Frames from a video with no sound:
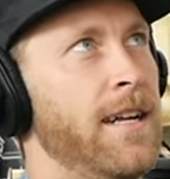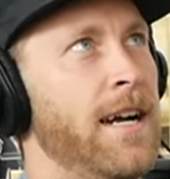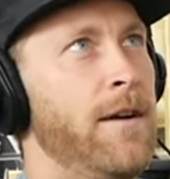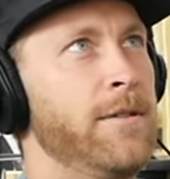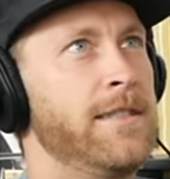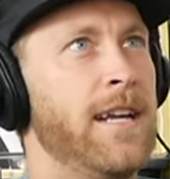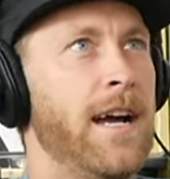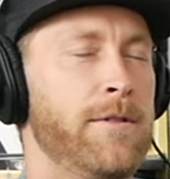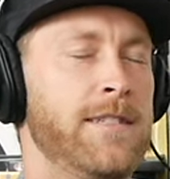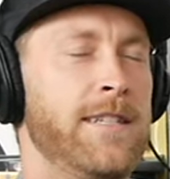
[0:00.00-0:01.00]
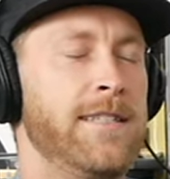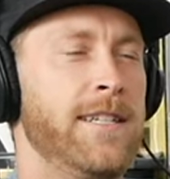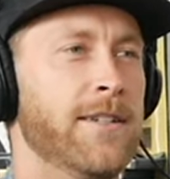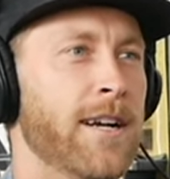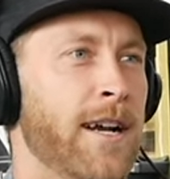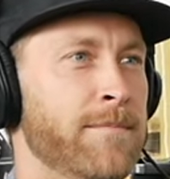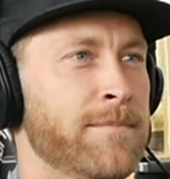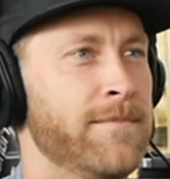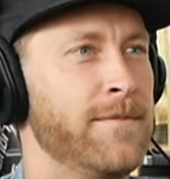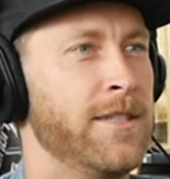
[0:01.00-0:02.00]
I would I would say tail grab,
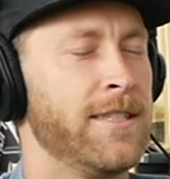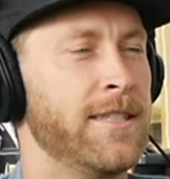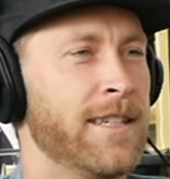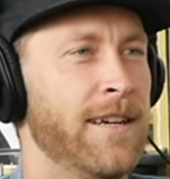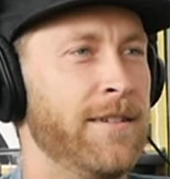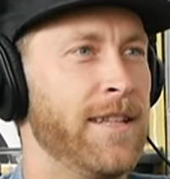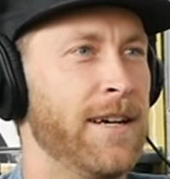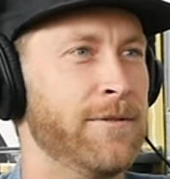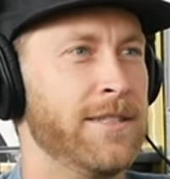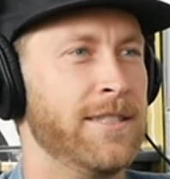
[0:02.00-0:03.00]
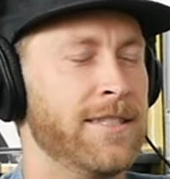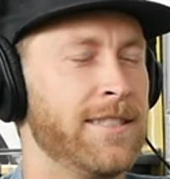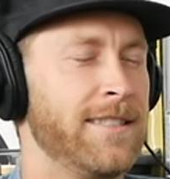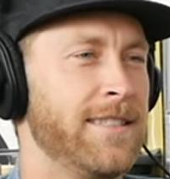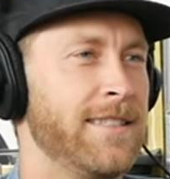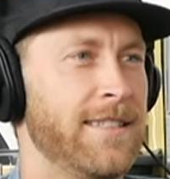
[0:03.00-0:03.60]
just because I that was just